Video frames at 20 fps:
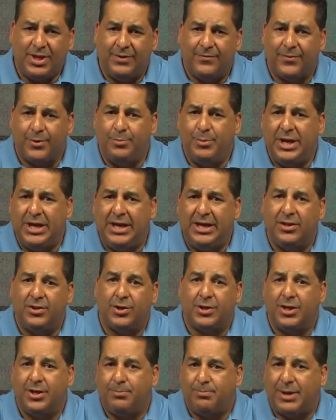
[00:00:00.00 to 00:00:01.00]
For me,
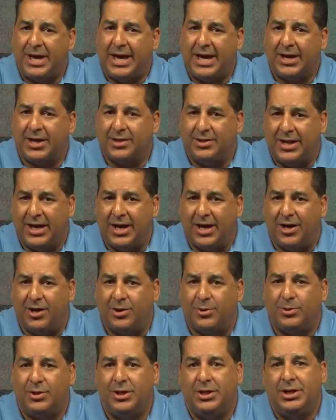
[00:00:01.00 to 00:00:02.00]
looking back
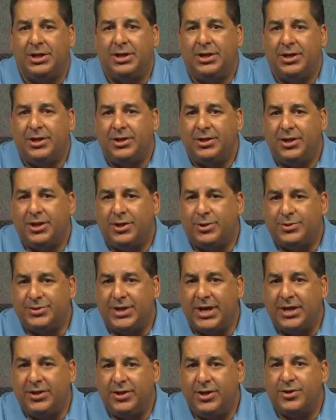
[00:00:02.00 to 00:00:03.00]
now,
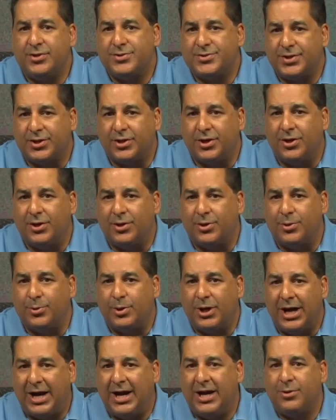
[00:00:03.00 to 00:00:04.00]
10 years
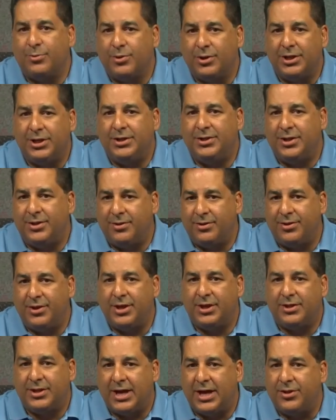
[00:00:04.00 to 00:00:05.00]
ago, I really didn't
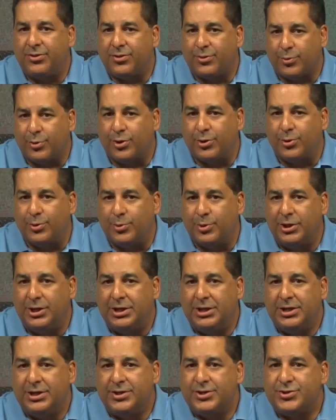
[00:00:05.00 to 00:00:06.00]
think that through.
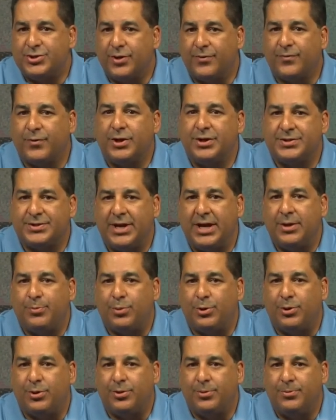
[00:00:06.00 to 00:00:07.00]
So for
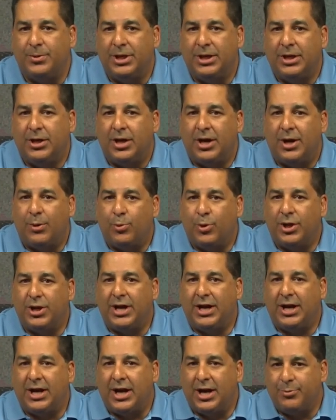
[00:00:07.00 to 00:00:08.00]
example, when
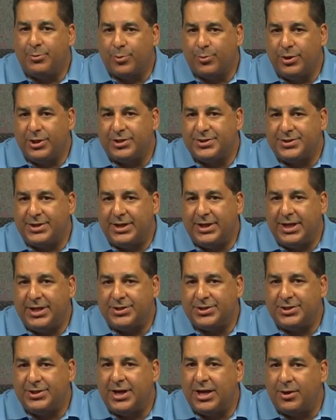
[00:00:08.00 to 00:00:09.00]
I'm a real estate
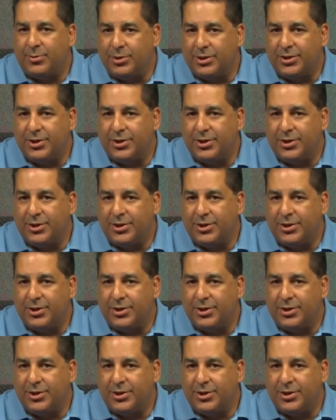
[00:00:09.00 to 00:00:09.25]
agent now in